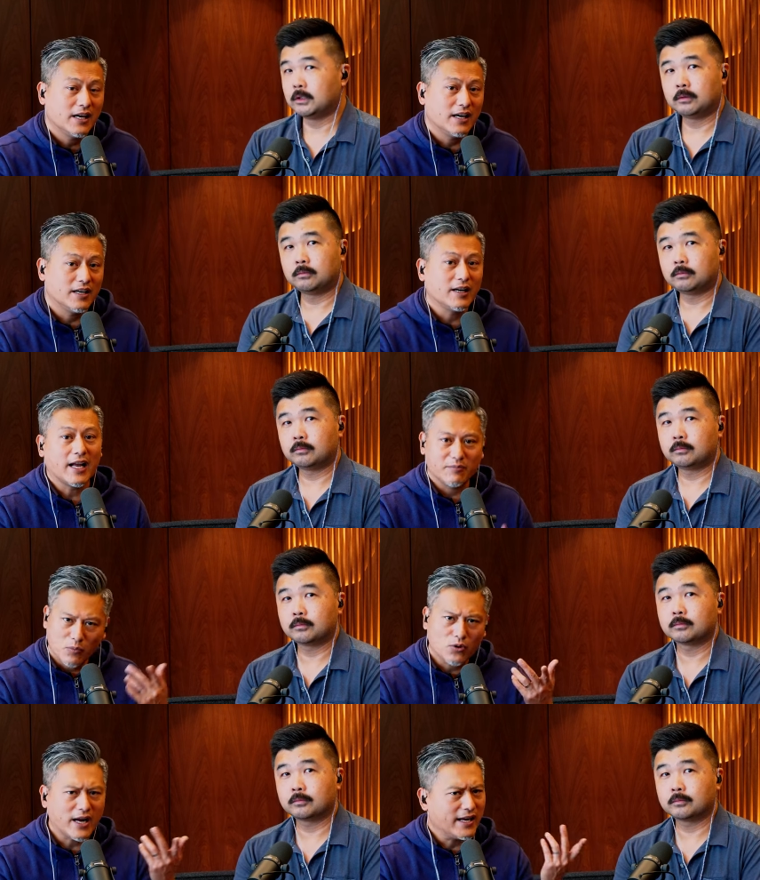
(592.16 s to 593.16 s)
Speaker 1: Uh, again,
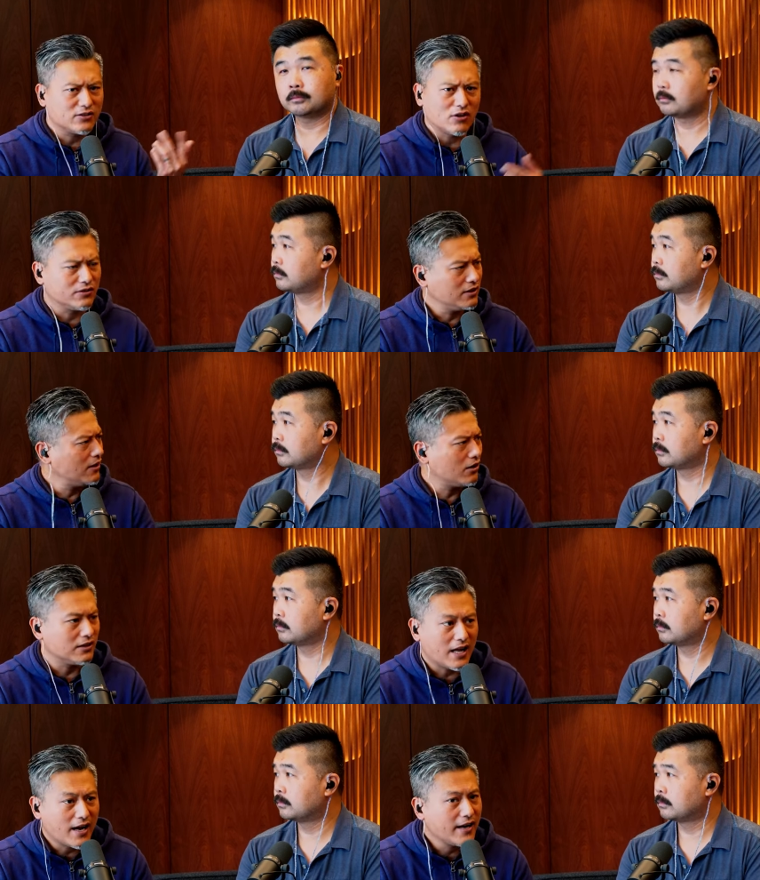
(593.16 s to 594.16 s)
more guides on
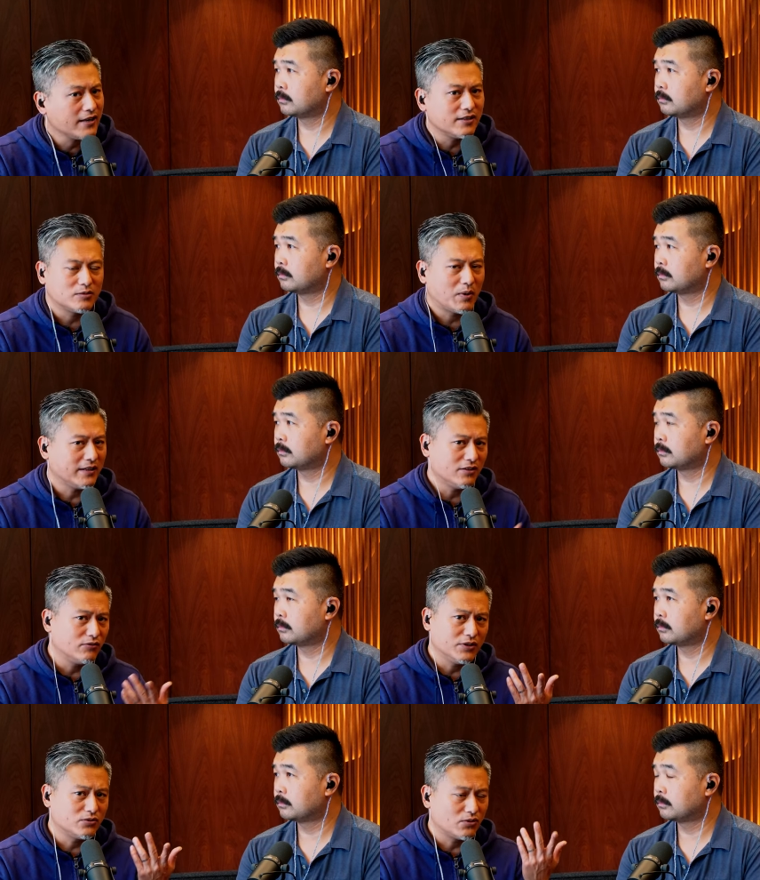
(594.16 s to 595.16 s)
online. There's plenty
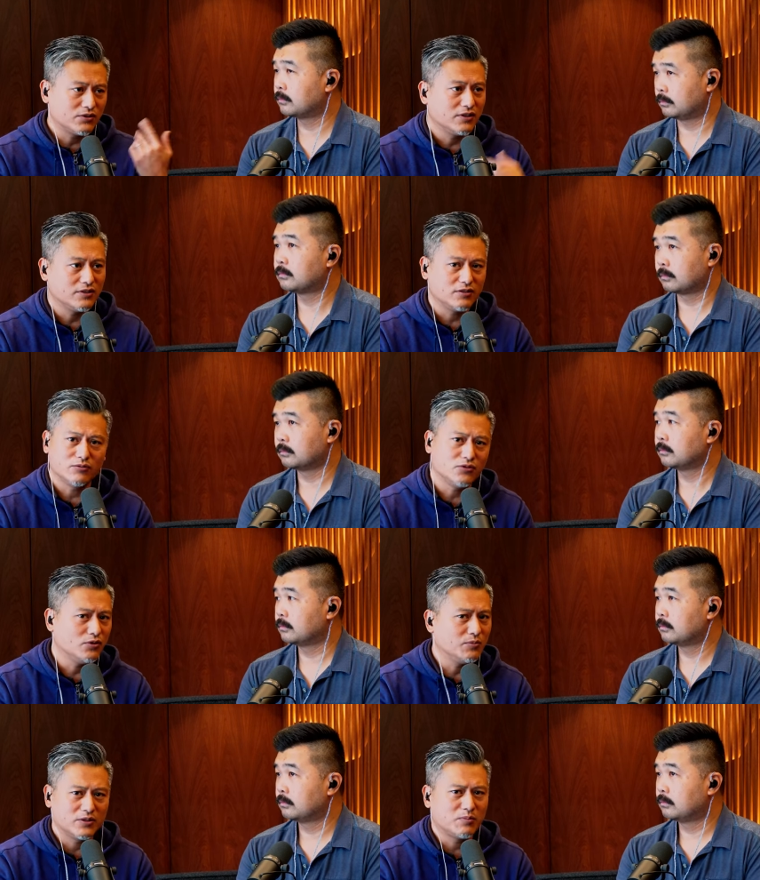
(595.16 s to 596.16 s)
of resources,
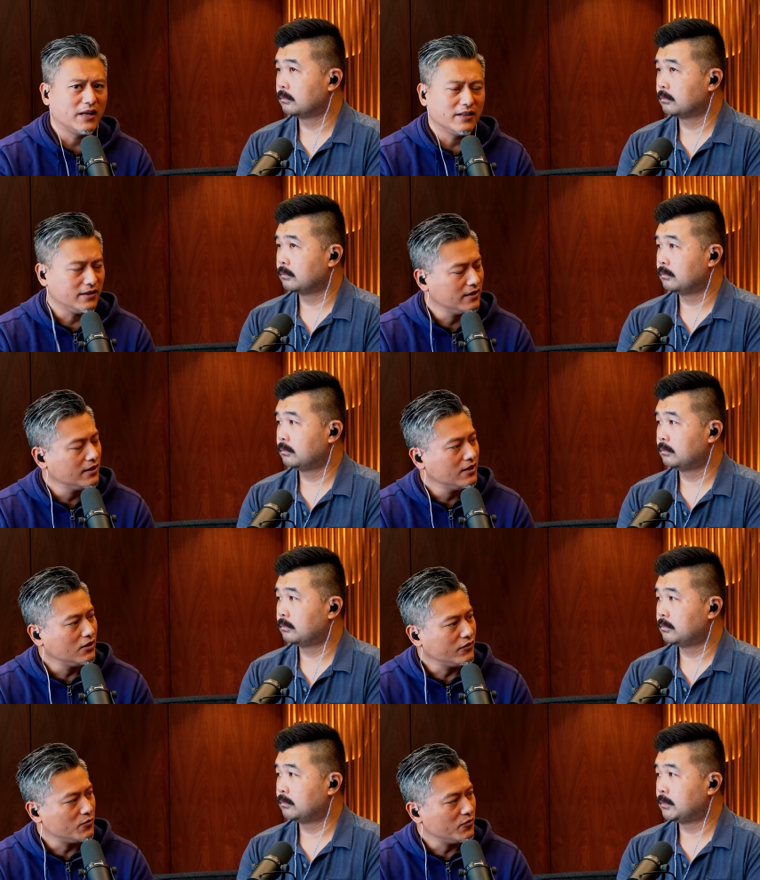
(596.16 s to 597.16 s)
YouTube, it's plenty
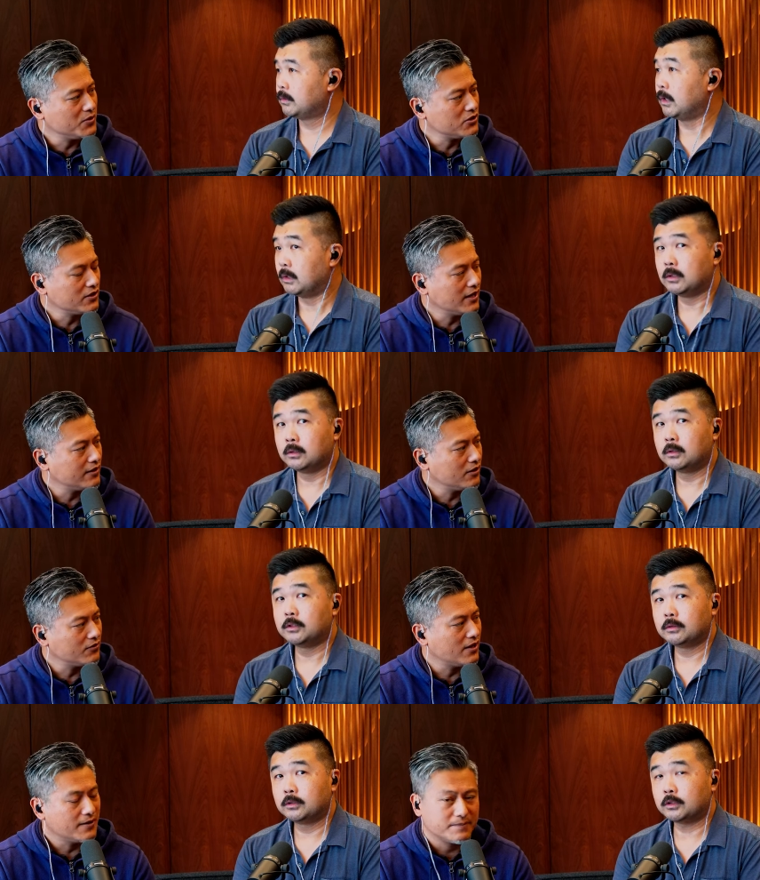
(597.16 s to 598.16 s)
of information get out
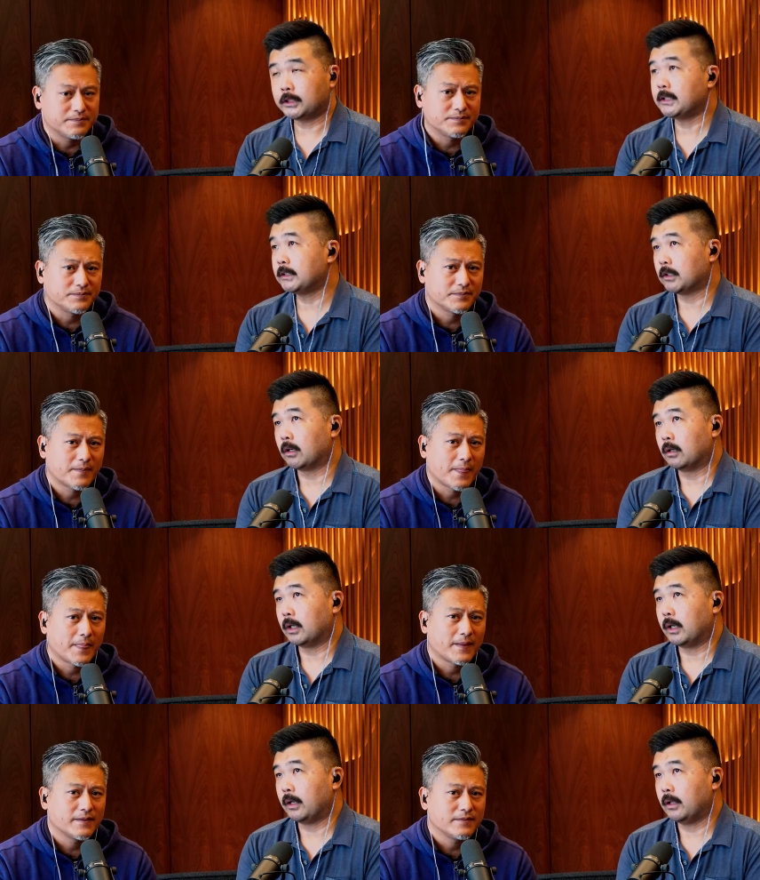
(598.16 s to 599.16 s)
there.
Speaker 2: So, chances
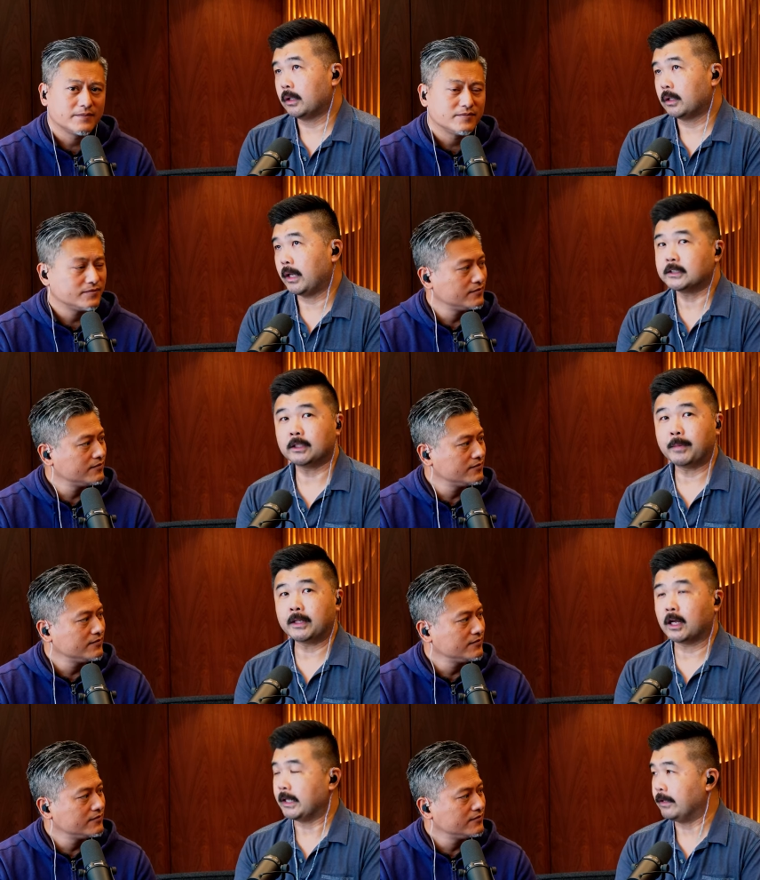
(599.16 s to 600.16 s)
are, Kingston may
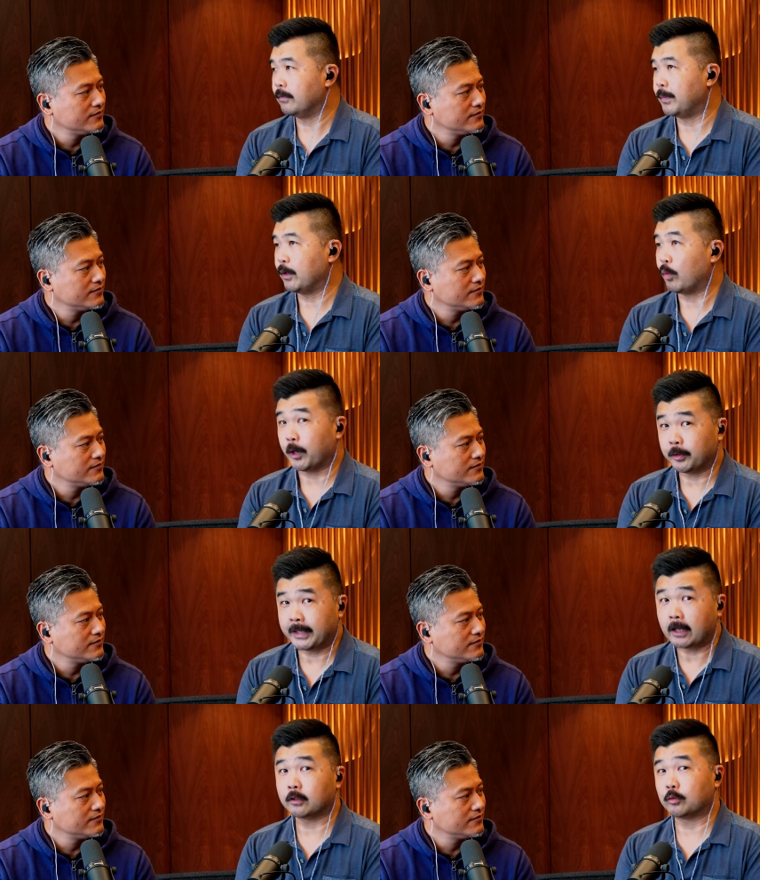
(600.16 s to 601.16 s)
not even be aware
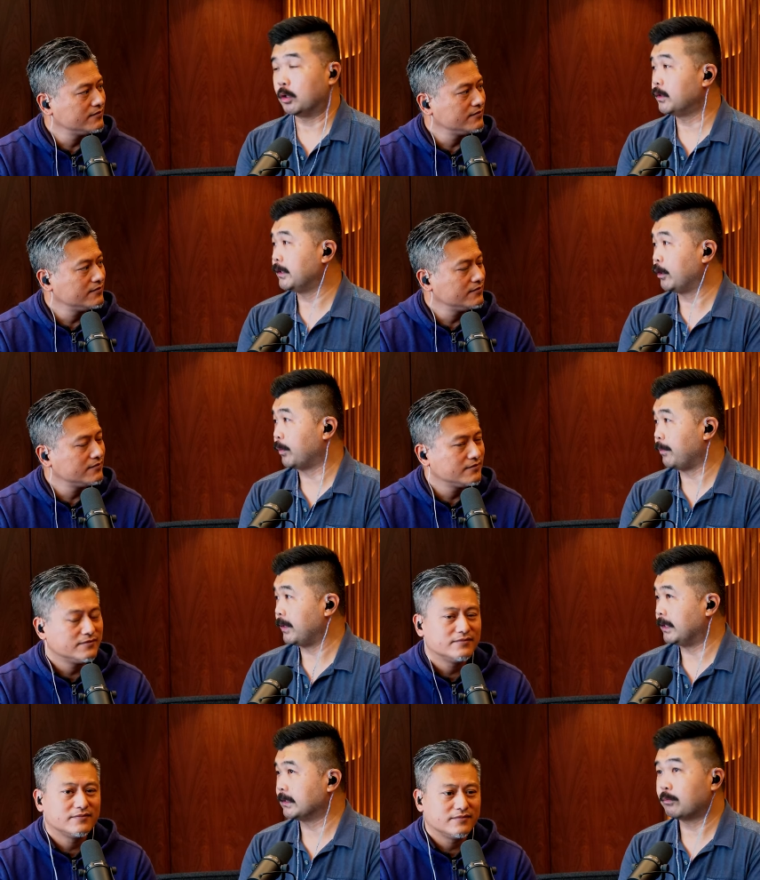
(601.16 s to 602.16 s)
down the road that there might be
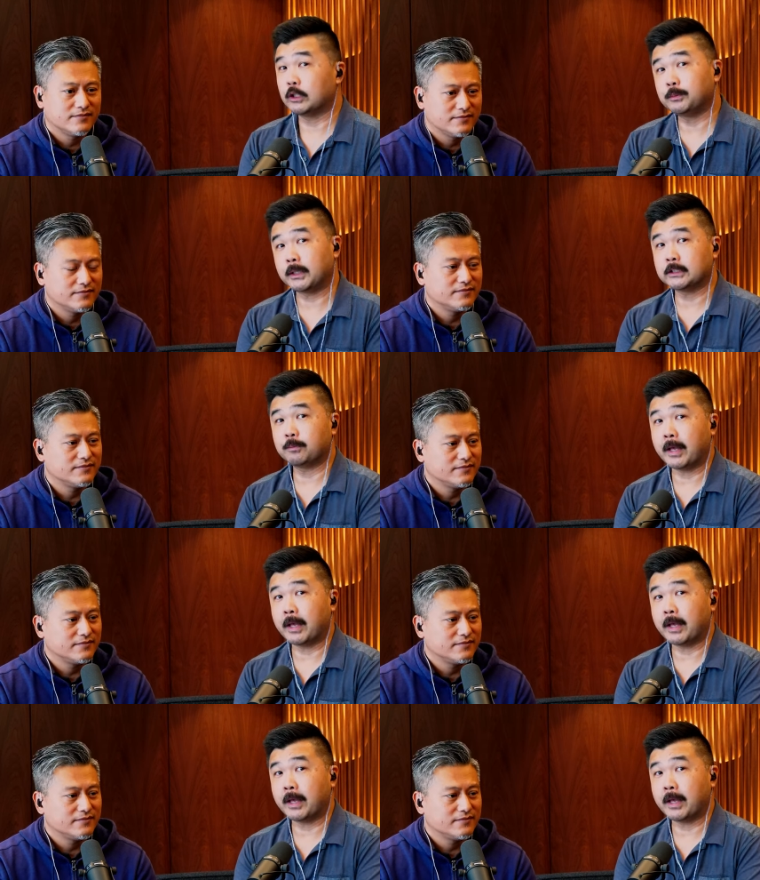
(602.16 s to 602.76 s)
these upgrades because the